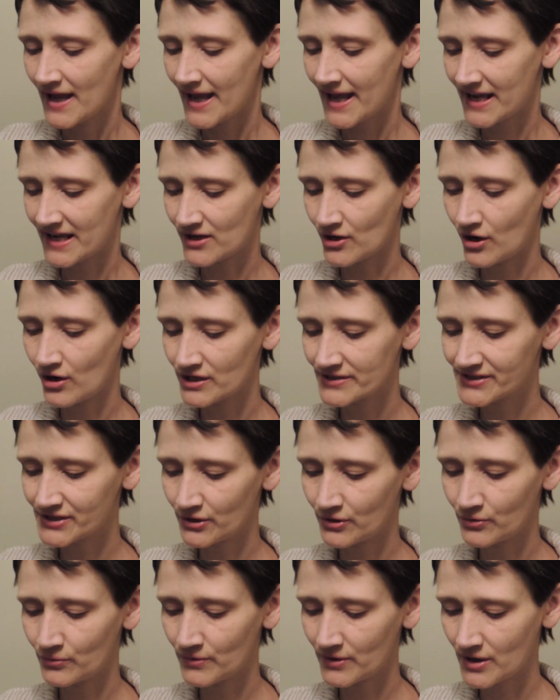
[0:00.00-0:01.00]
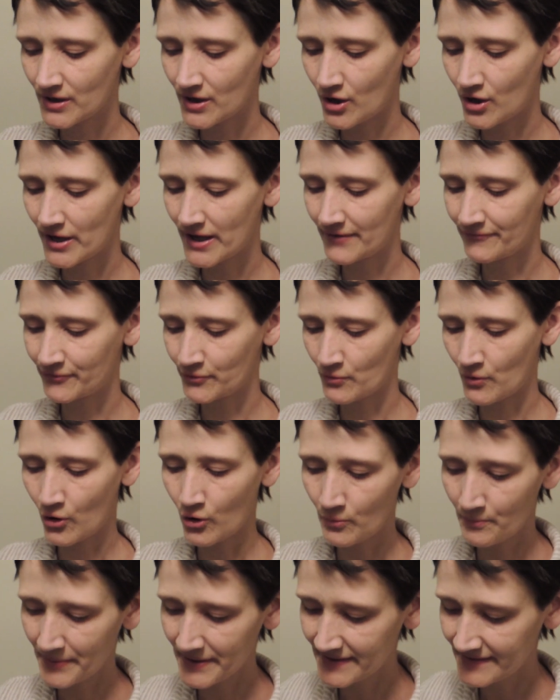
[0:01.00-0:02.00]
And also, if you
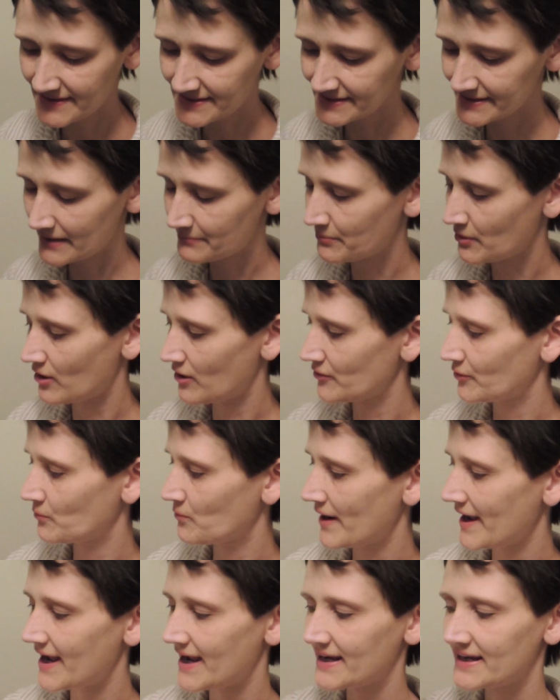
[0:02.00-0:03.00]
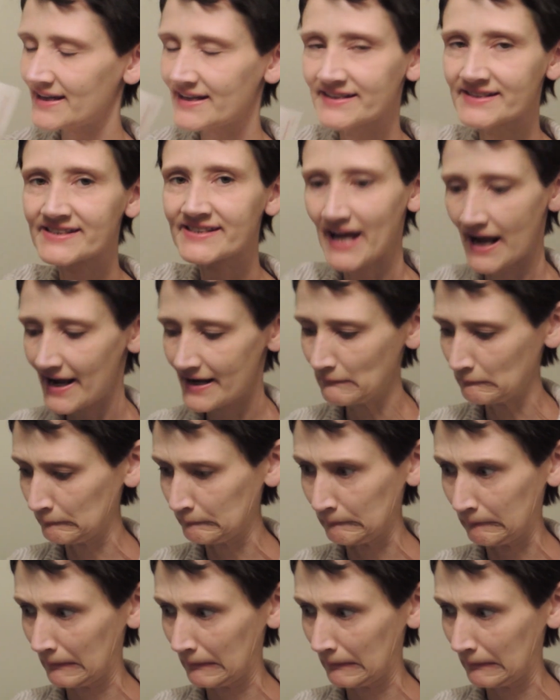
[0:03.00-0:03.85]
open this up all the way, inside